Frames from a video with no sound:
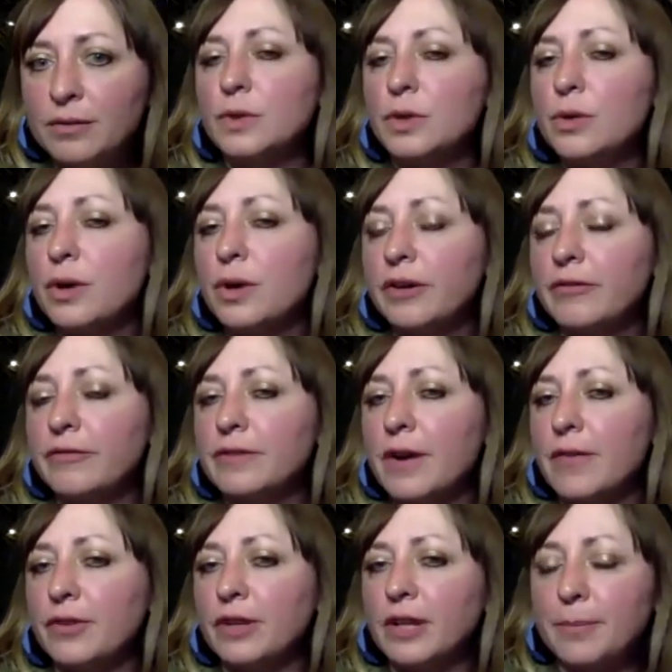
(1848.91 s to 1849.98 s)
You could have
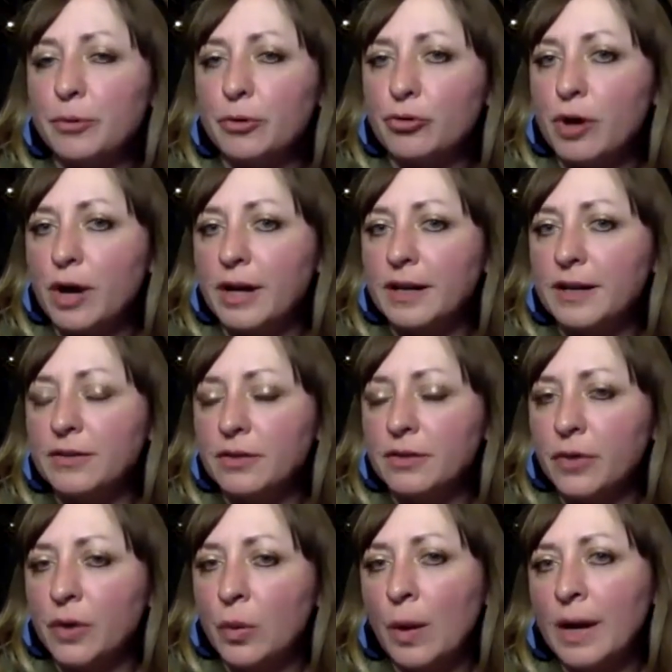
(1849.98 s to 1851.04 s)
definitely portrayed it in
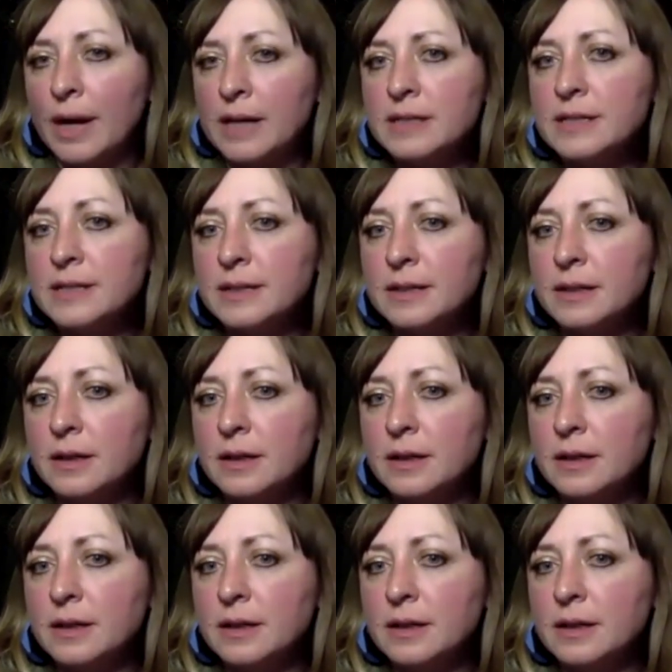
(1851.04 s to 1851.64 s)
different ways.